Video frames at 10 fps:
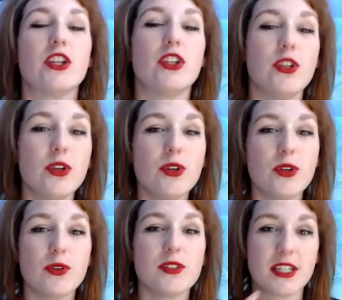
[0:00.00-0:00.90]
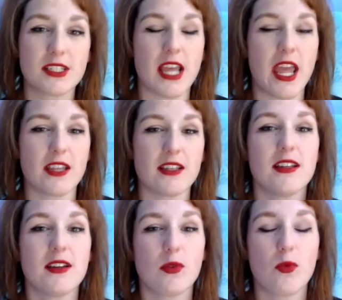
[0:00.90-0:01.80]
You dictate
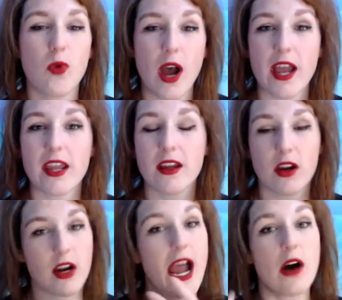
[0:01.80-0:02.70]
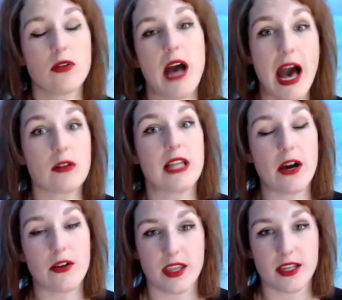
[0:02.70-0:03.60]
why or how
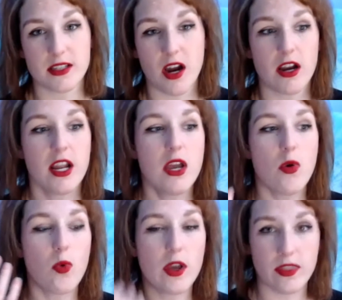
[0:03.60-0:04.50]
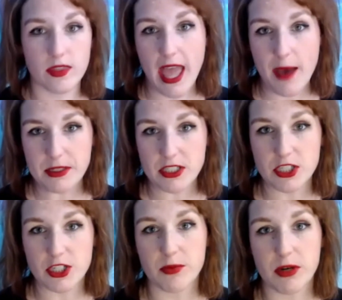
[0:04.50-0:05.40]
loud things are, what happens
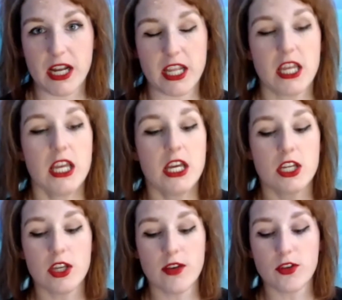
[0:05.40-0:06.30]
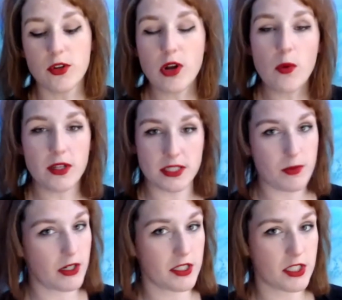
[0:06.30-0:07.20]
to your body. If you don't want
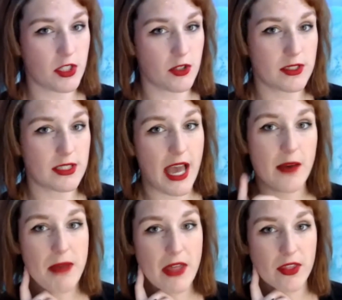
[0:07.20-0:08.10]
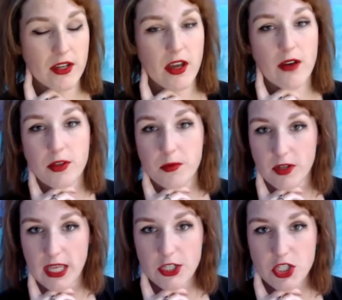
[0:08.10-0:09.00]
spirit to use that method of
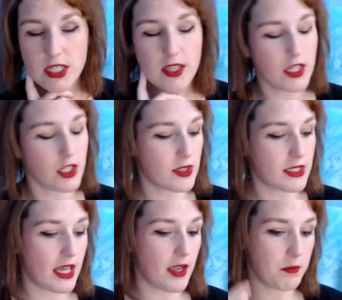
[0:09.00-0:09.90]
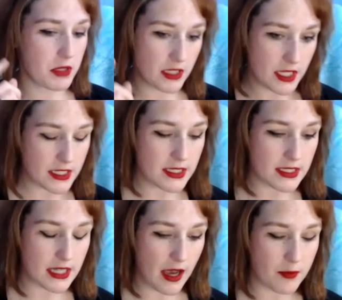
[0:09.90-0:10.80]
communication, then you say, please
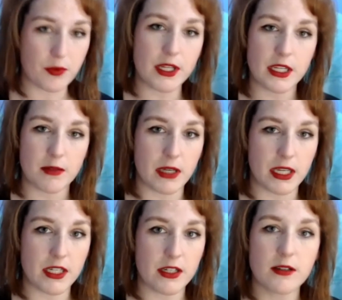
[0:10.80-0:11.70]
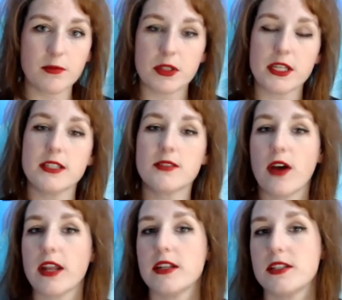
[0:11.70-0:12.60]
stop ringing in my ear. Please
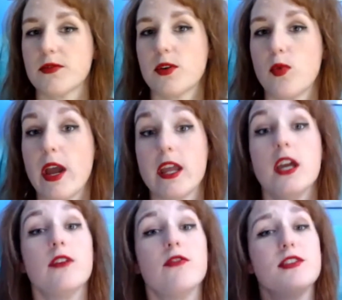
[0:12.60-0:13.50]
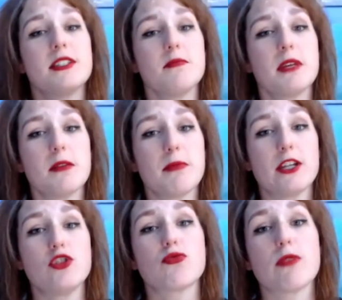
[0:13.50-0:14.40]
find a different way. Visit me in
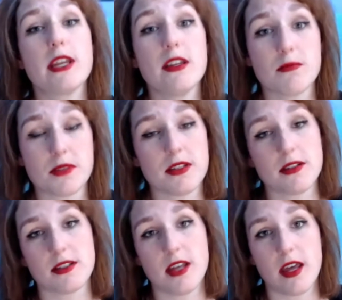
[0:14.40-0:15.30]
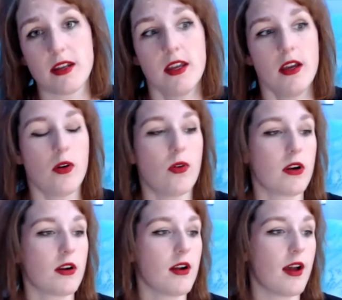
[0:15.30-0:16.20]
my dreams instead.
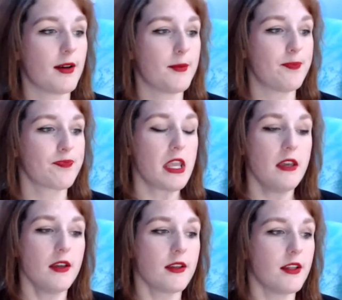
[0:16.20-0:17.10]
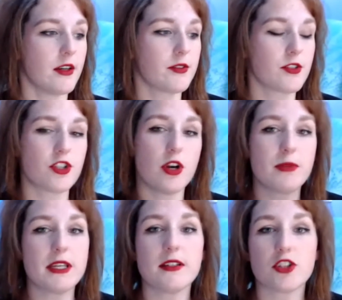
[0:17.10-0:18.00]
Or, show
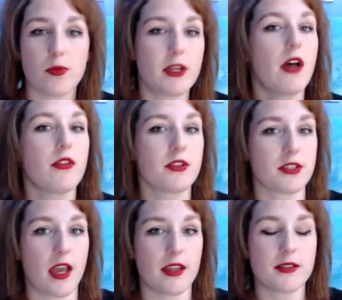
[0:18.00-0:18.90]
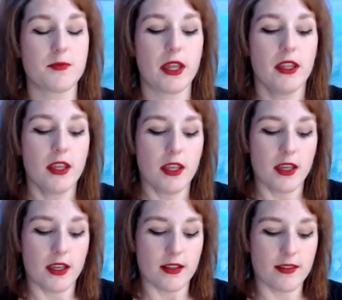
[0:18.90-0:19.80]
me other signs. But
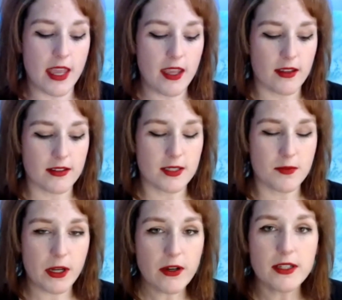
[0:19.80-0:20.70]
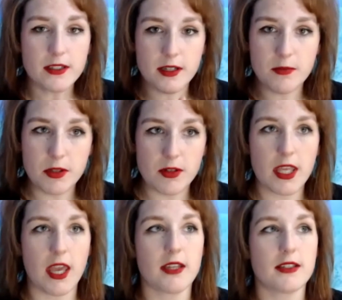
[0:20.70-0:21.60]
spirit
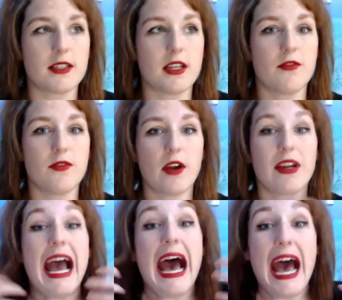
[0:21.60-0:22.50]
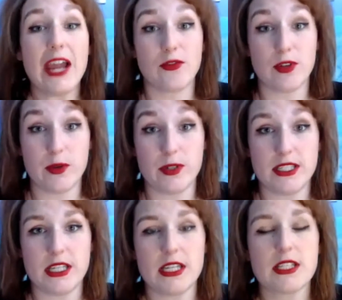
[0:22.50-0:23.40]
communicates in a very high
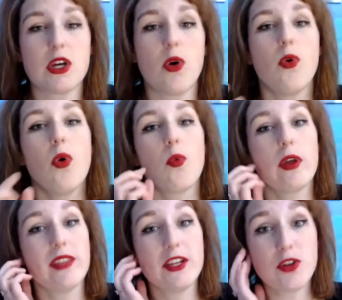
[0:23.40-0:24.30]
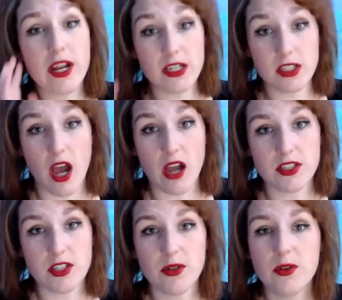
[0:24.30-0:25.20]
frequency. So when they try to talk
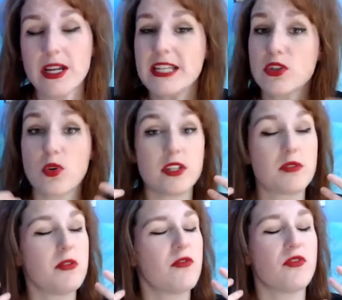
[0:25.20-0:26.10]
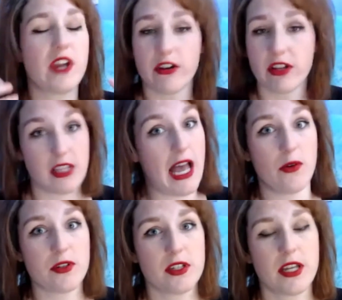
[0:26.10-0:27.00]
to you, it's going to be very
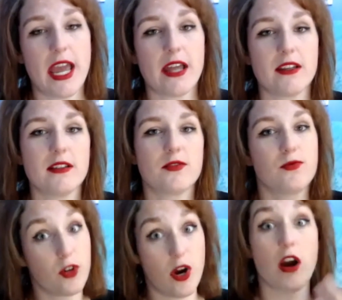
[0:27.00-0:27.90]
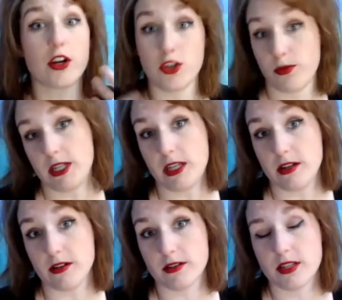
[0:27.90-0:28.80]
loud and for our human
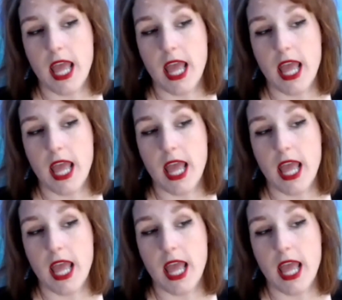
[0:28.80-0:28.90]
ears.